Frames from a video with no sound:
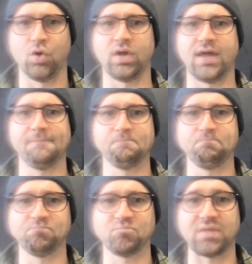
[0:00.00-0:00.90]
Okay.
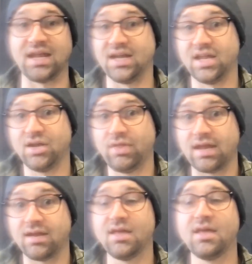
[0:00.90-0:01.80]
I did not know
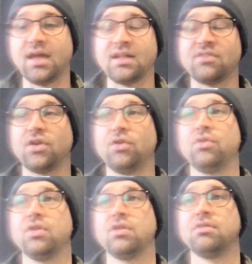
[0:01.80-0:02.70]
that. And
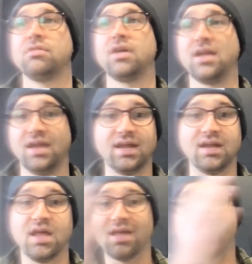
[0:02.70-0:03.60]
so again,